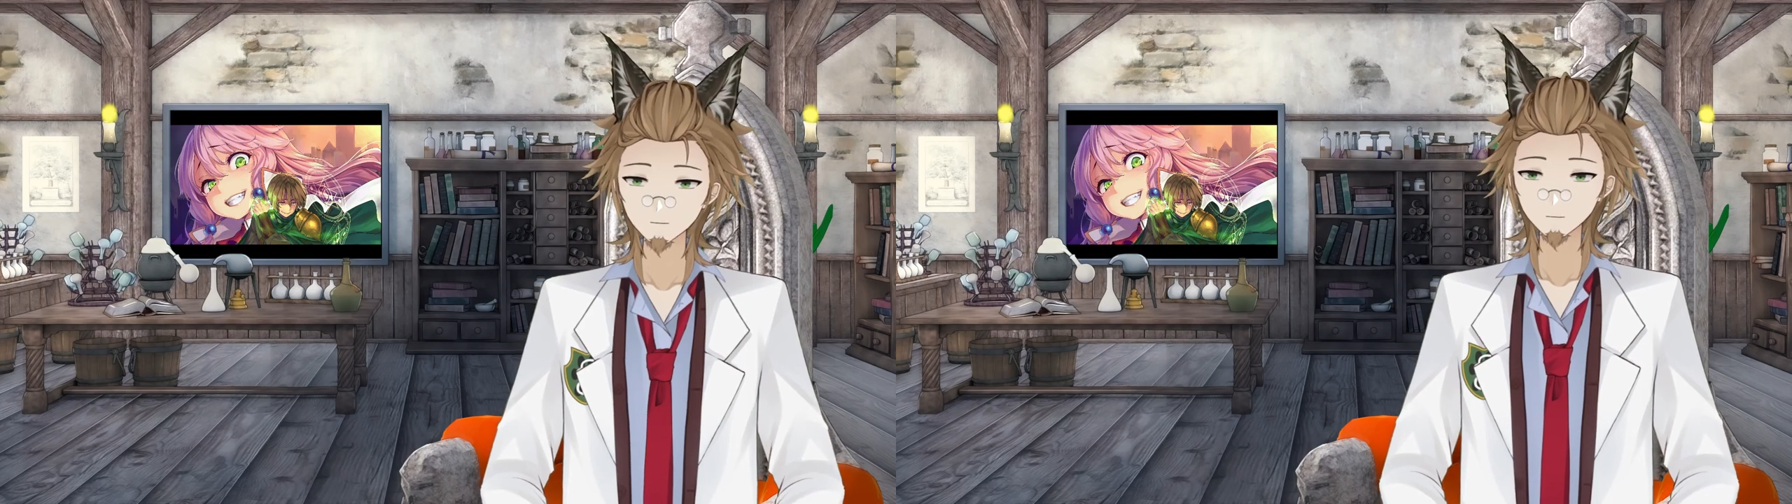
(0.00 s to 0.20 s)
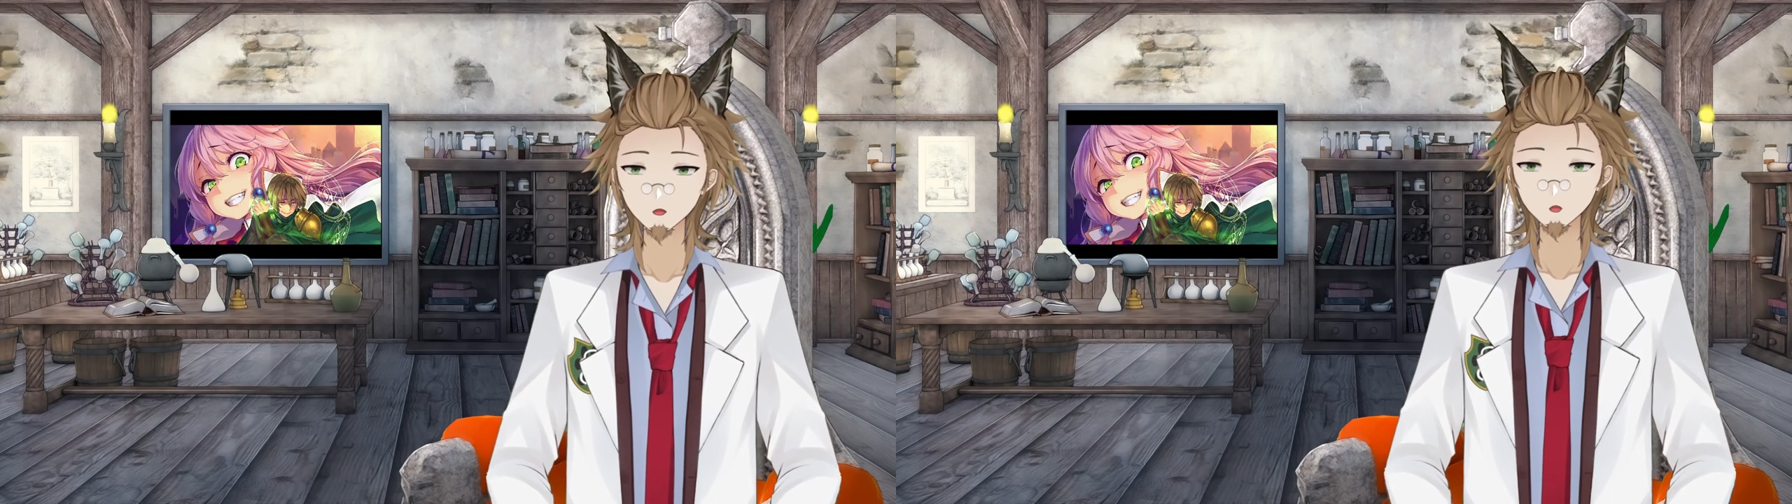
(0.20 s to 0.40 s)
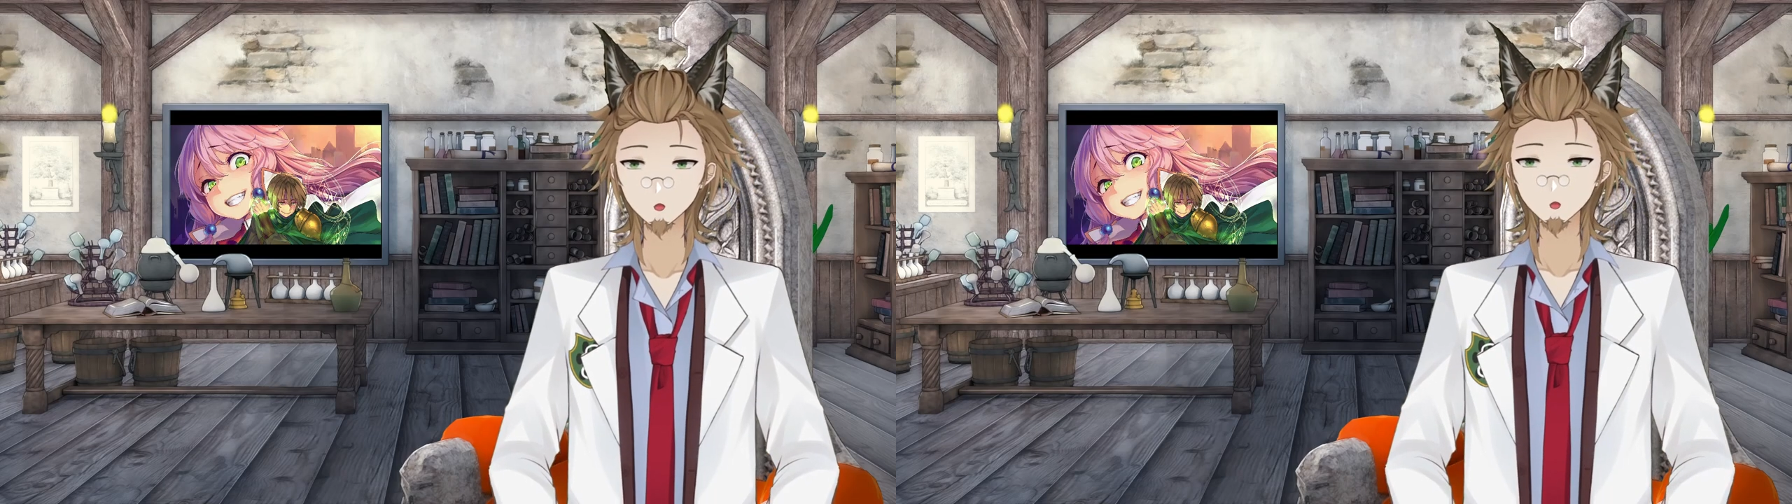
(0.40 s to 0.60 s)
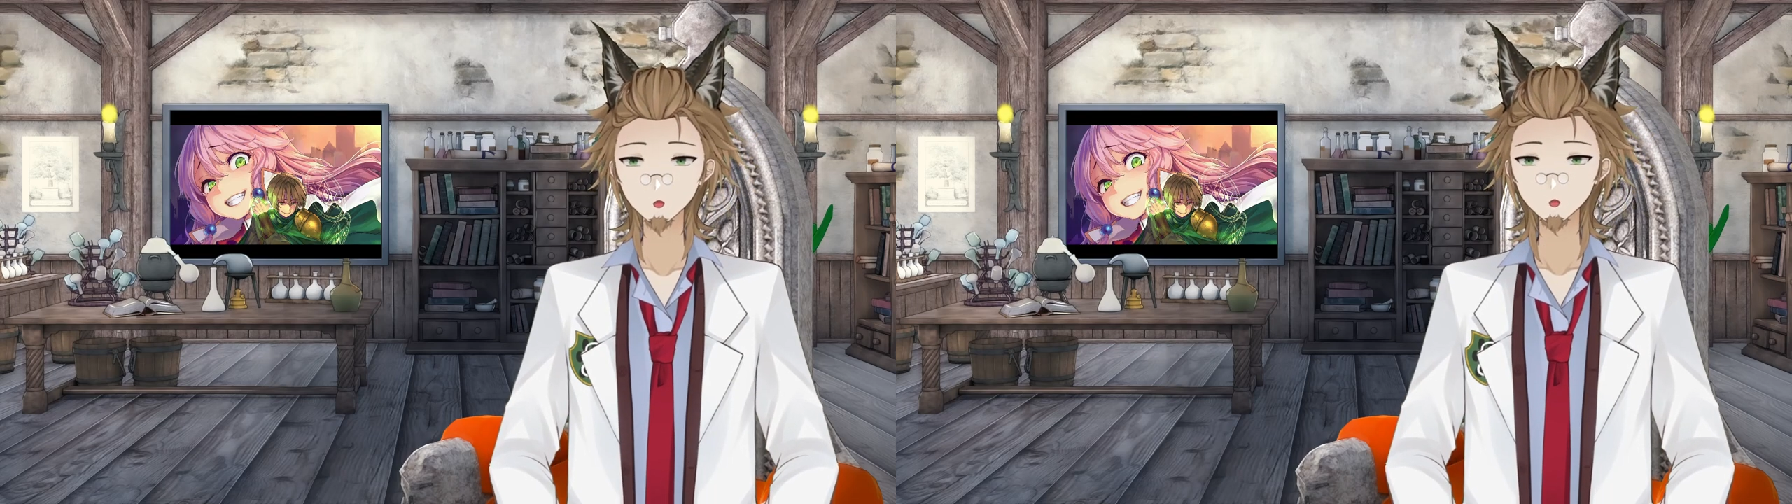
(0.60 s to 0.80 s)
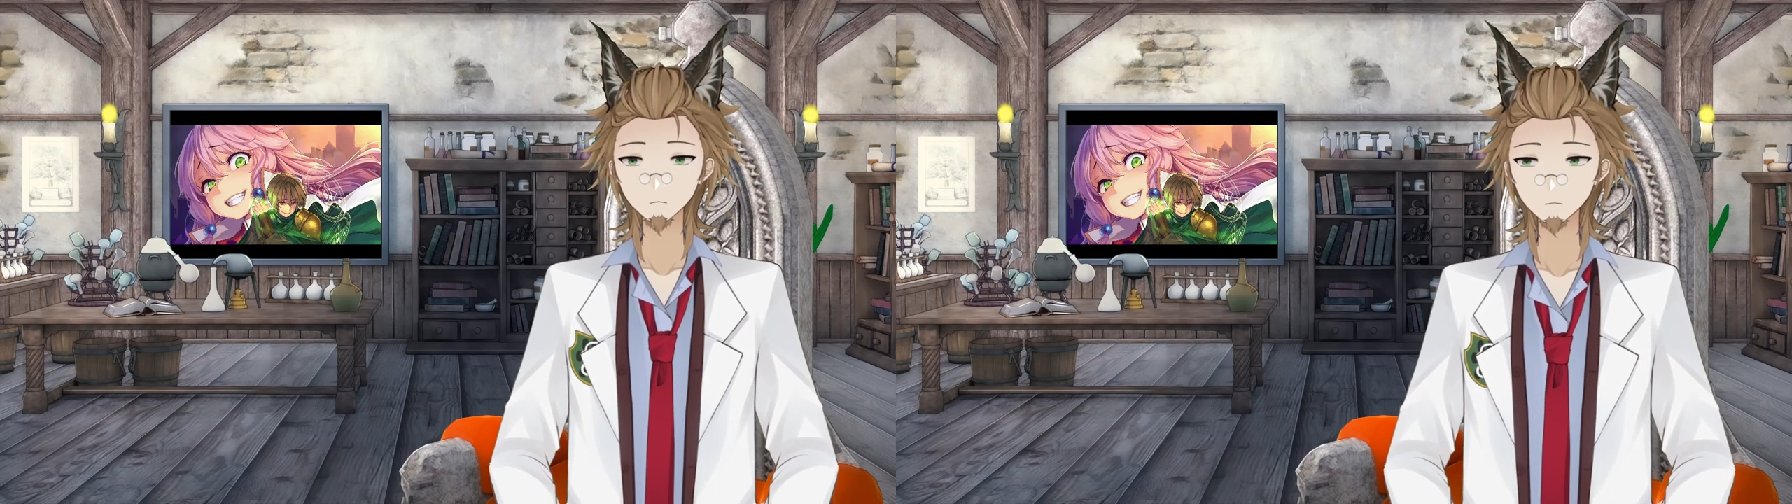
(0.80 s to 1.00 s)
he
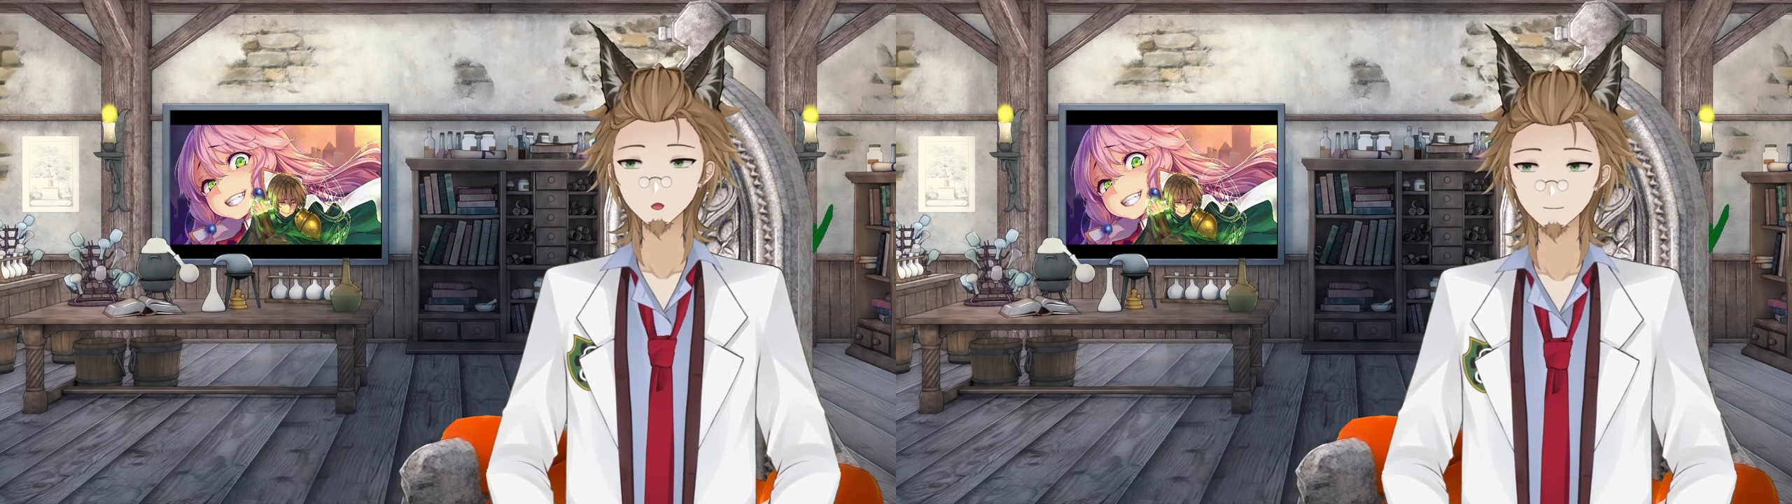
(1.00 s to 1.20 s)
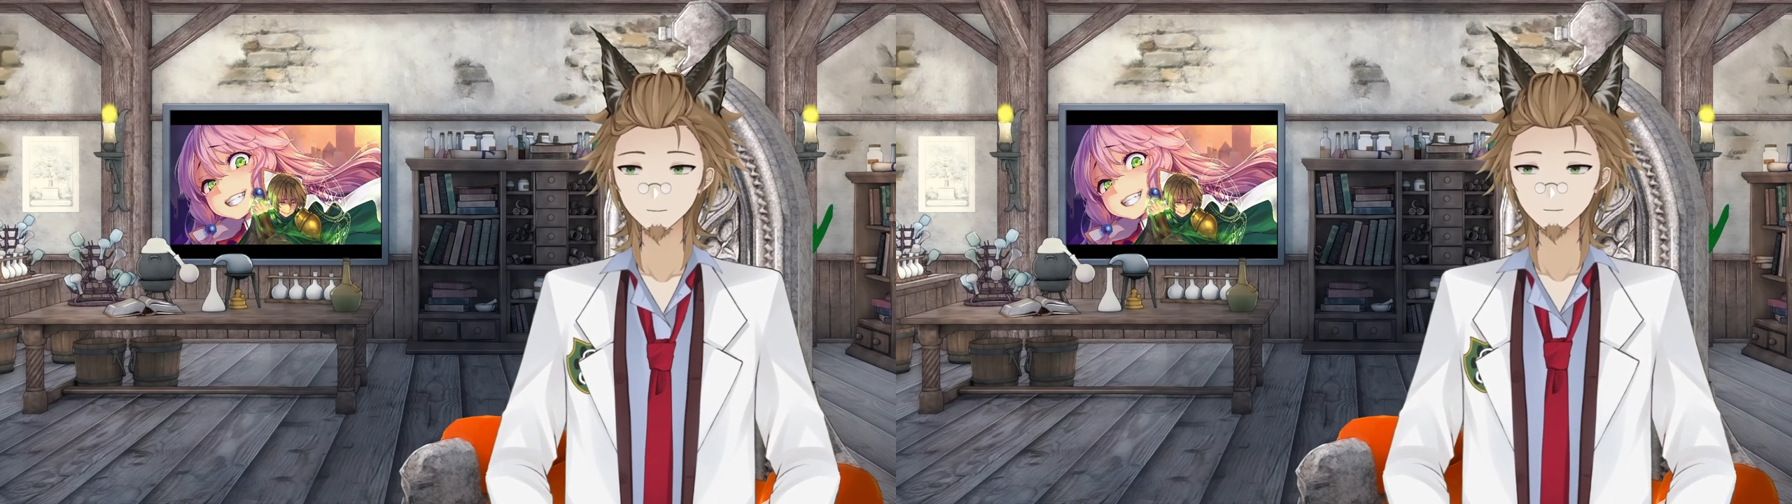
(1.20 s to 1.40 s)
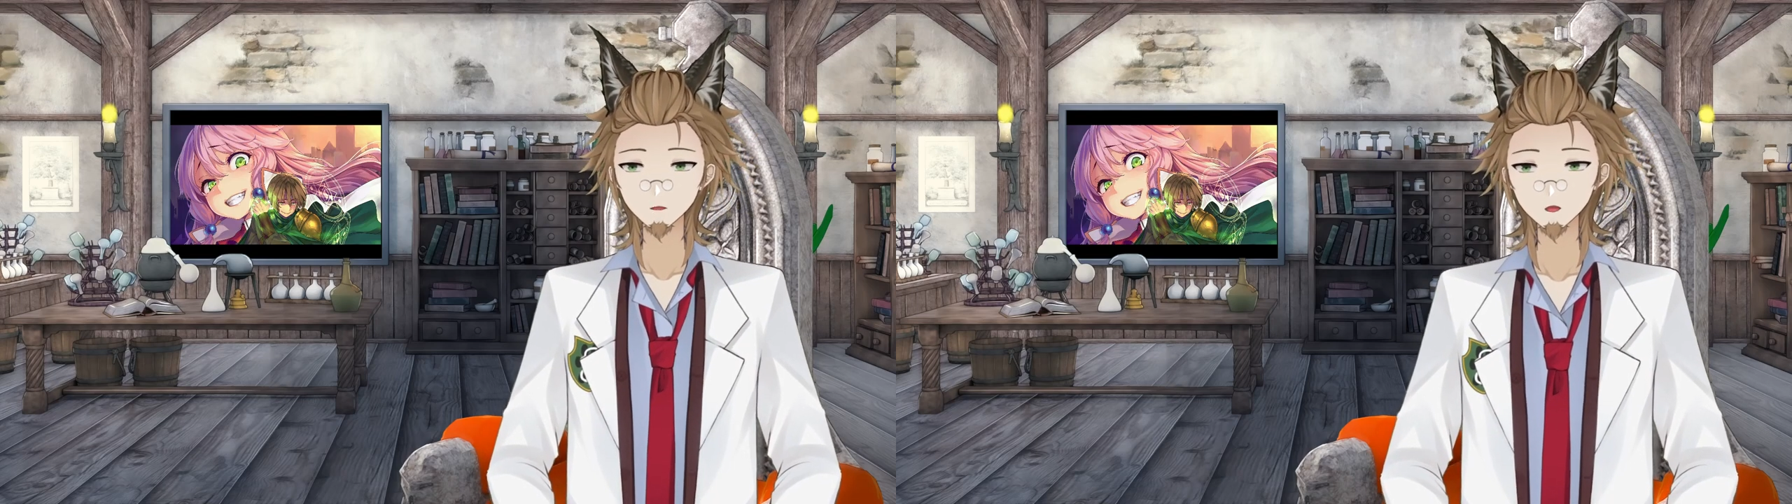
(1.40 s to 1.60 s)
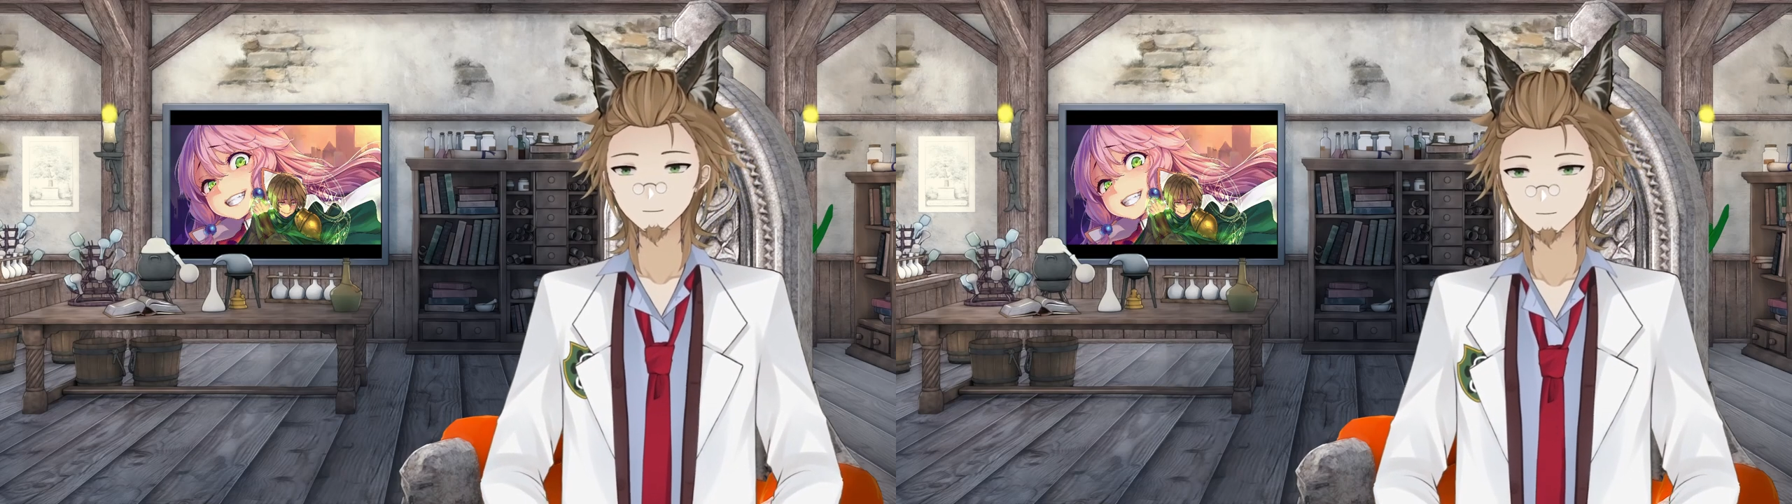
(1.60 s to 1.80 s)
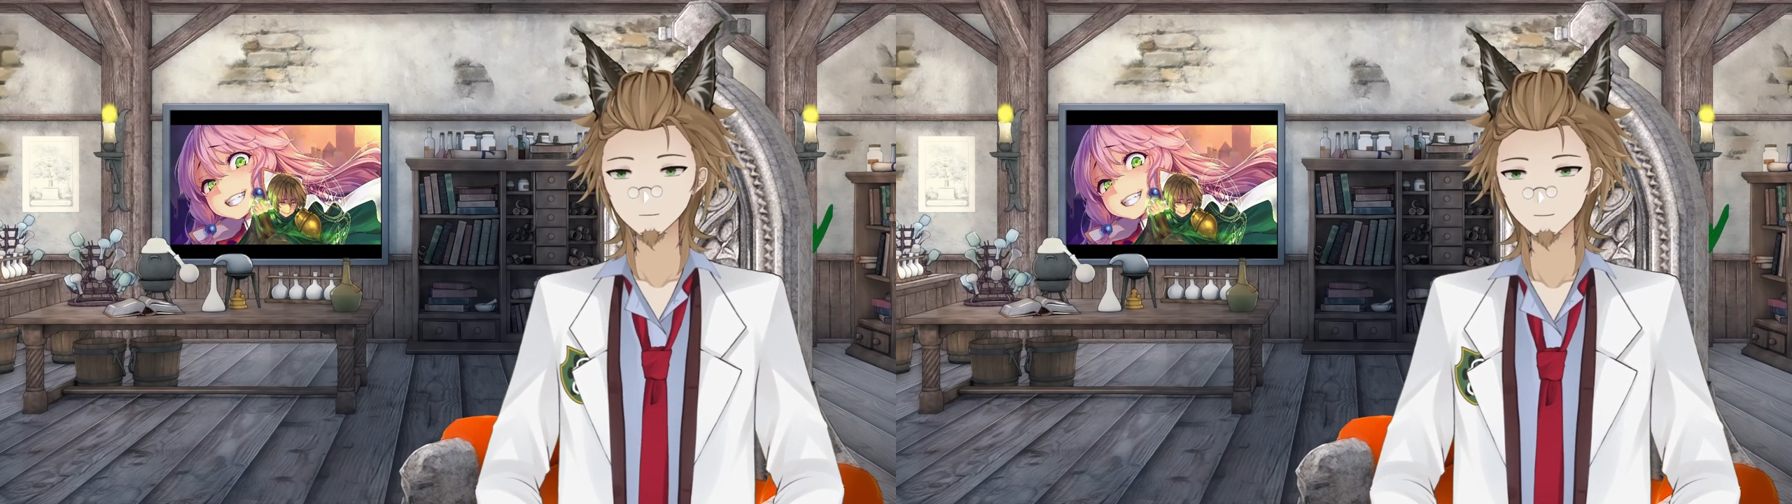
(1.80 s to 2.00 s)
waits until the
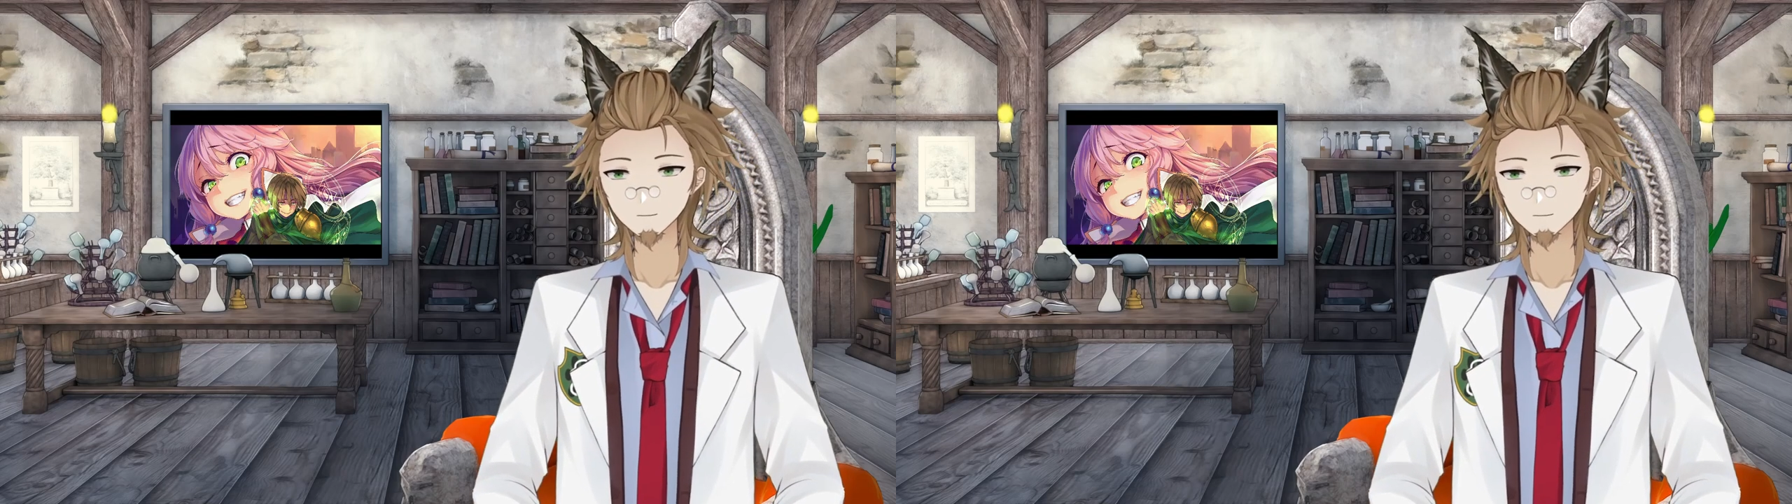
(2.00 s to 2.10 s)
heroes